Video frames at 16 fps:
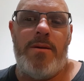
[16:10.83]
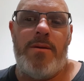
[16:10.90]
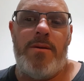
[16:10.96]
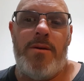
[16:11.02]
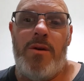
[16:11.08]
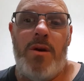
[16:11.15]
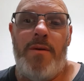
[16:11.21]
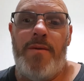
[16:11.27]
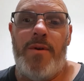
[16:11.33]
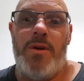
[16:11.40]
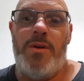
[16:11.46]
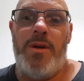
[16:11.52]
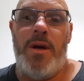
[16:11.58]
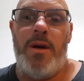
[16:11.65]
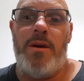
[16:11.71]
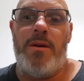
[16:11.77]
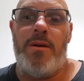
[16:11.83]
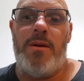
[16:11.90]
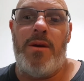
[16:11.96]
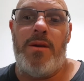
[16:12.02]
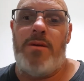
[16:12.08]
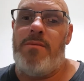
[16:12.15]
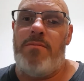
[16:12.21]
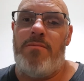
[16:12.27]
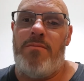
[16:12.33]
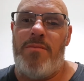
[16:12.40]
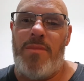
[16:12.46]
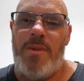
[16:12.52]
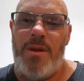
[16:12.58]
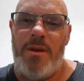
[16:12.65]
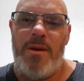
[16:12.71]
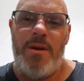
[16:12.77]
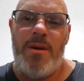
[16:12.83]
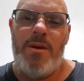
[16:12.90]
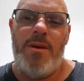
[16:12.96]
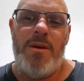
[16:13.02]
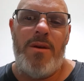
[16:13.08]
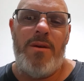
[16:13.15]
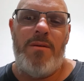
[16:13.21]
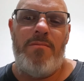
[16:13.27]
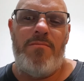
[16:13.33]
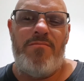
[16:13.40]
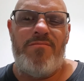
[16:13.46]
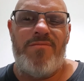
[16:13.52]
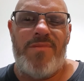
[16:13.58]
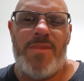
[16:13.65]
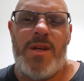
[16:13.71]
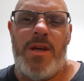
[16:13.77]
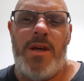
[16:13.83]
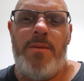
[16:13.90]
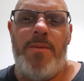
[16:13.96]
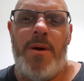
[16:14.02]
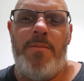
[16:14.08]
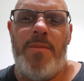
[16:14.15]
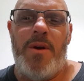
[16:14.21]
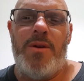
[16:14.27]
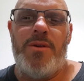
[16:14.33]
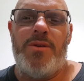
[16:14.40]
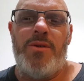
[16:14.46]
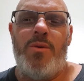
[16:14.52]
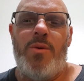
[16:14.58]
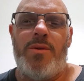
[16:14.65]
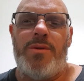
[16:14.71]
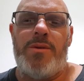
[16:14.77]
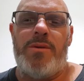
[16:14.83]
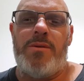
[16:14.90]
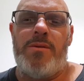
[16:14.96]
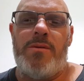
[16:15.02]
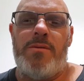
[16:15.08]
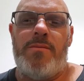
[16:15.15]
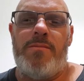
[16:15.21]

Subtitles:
you have a good day and keep up those thoughts.